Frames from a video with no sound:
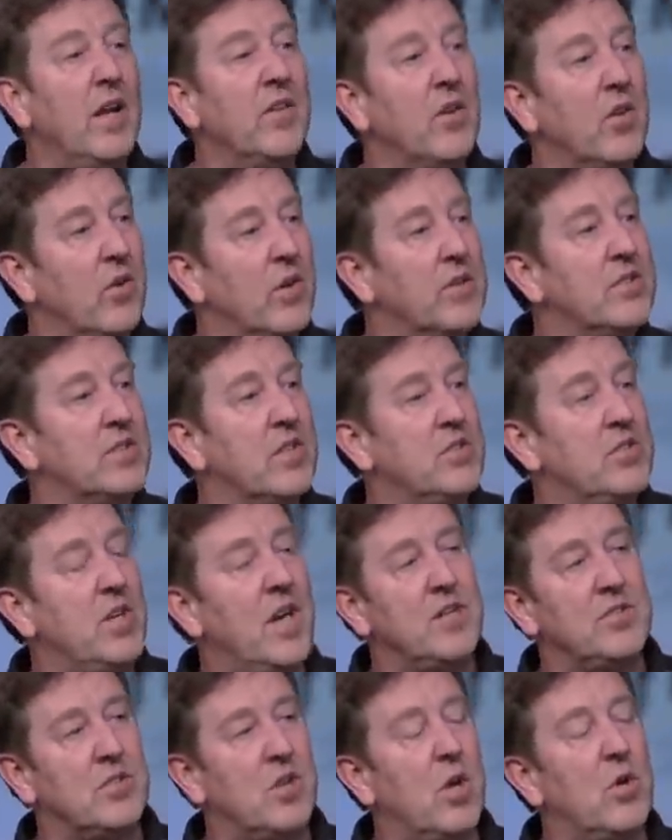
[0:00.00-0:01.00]
And the Lord says,
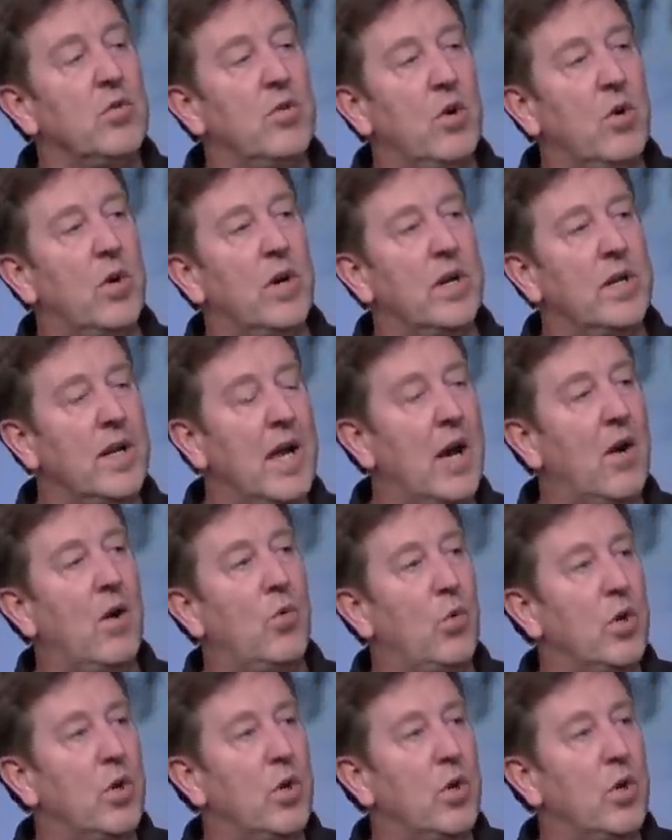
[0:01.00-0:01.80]
yes, go do it. Now,